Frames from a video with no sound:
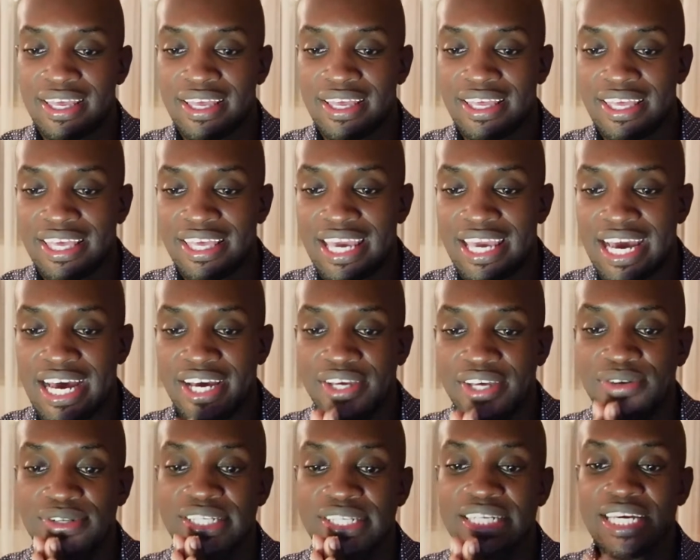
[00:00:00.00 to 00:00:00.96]
Yeah,
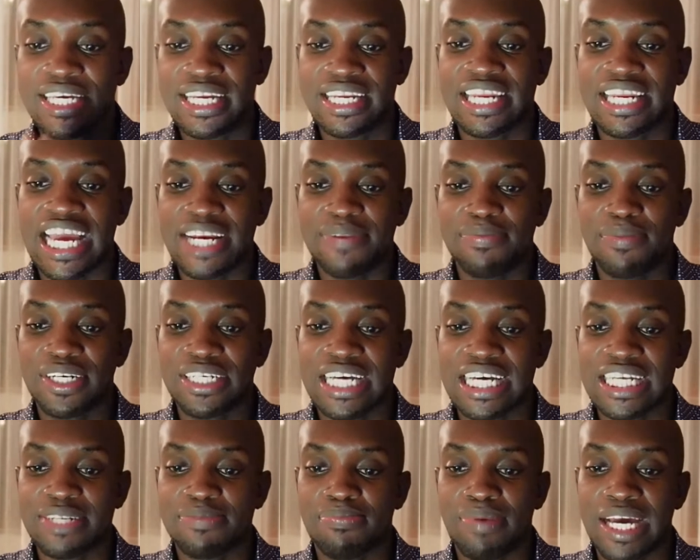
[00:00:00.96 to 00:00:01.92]
you see, Nightbot
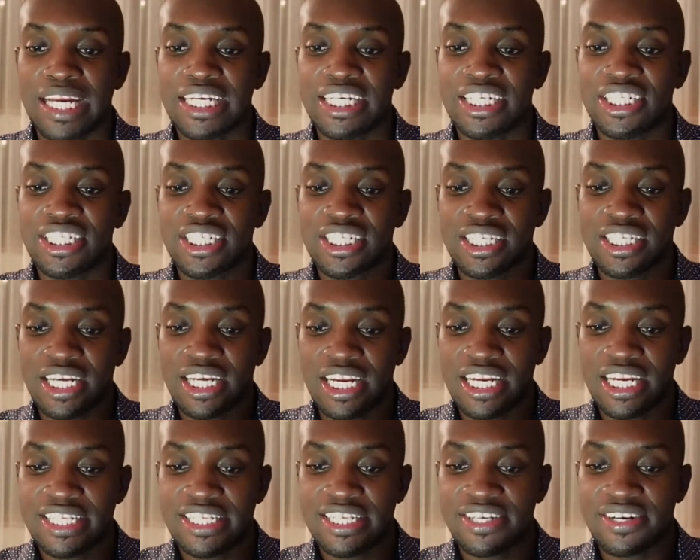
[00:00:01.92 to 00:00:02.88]
has punished a
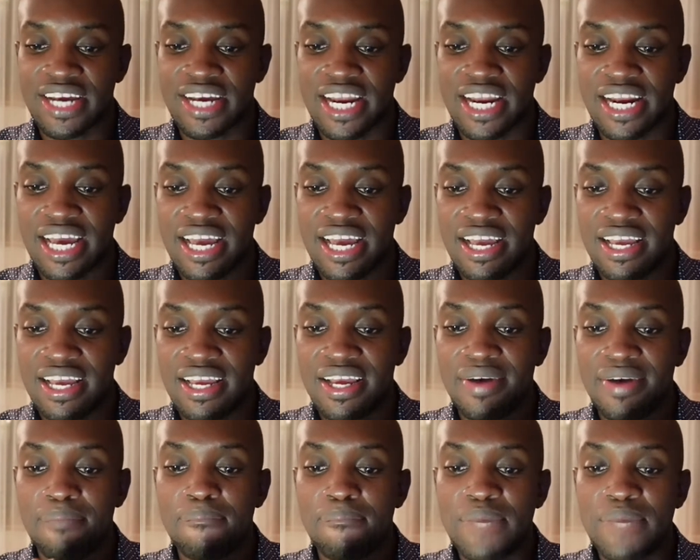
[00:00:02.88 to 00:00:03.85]
lazy runner.
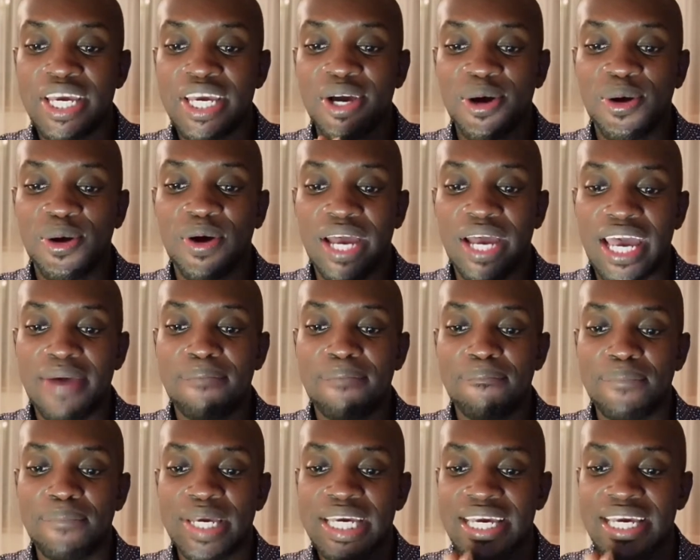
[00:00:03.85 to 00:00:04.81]

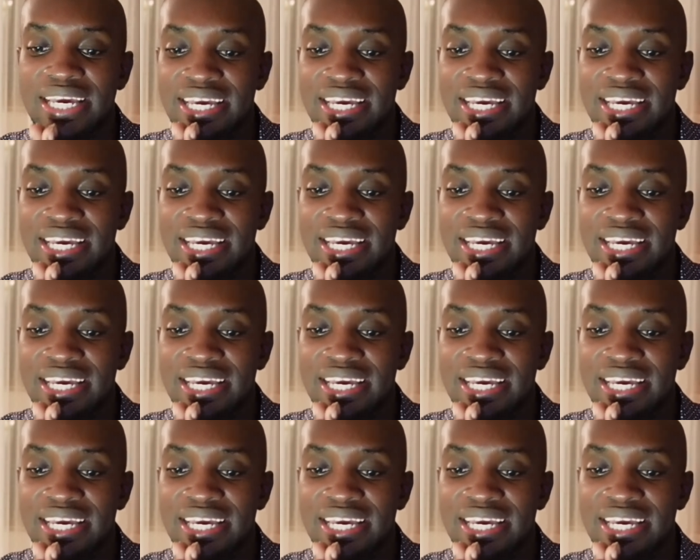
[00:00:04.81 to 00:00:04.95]
BOMB.